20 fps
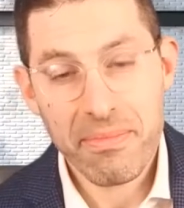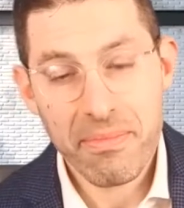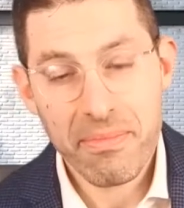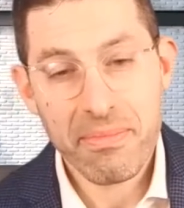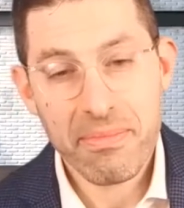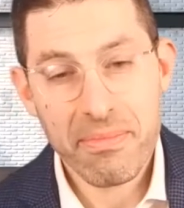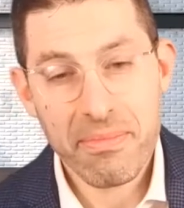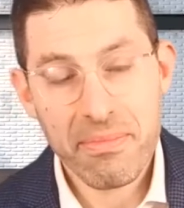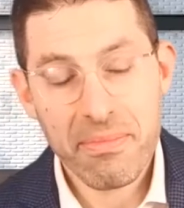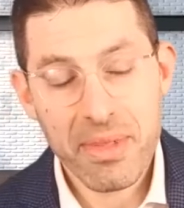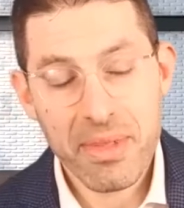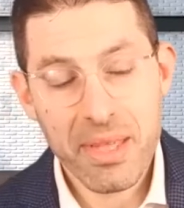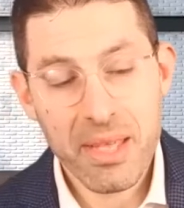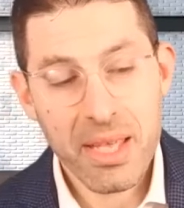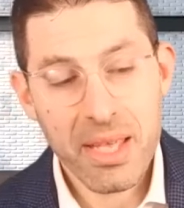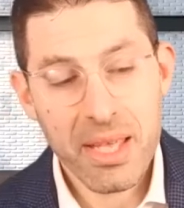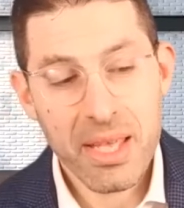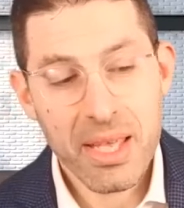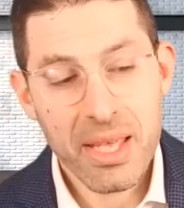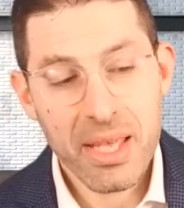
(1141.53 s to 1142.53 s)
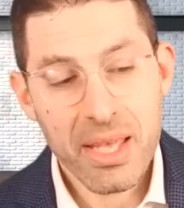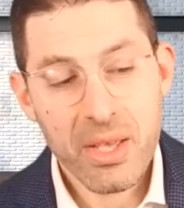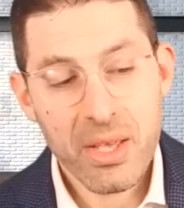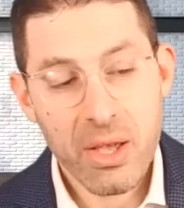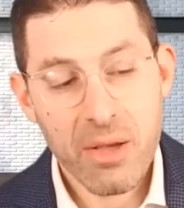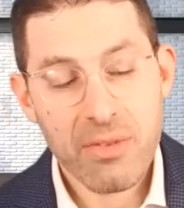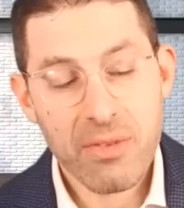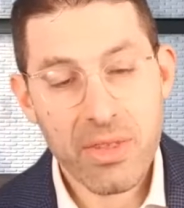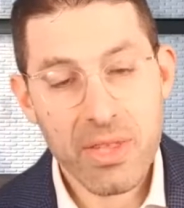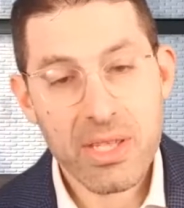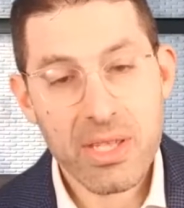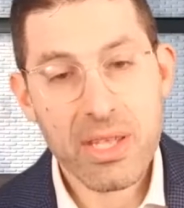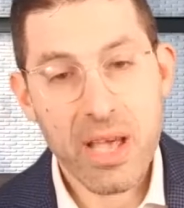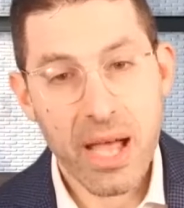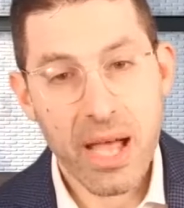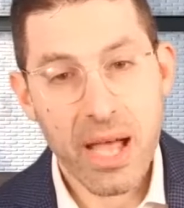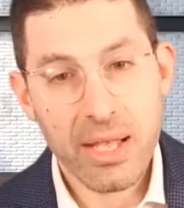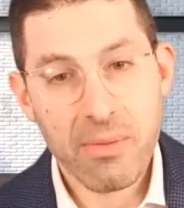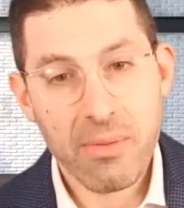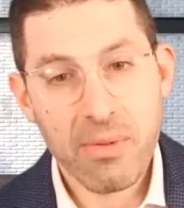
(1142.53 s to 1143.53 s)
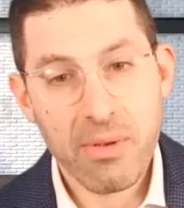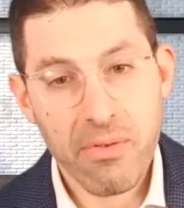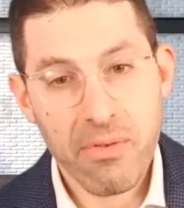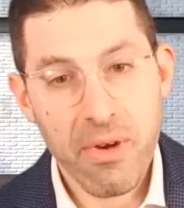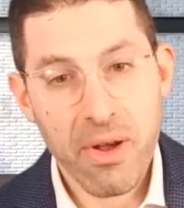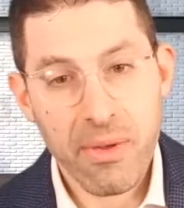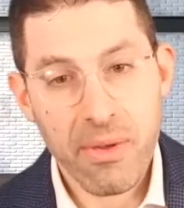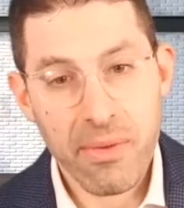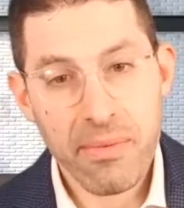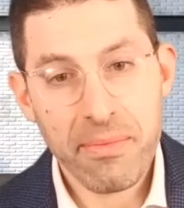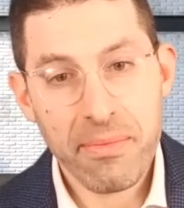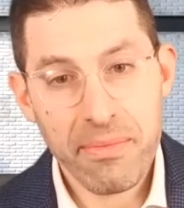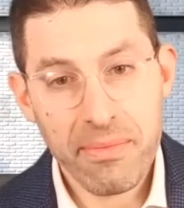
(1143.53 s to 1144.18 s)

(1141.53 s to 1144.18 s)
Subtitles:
You have to decide to be free.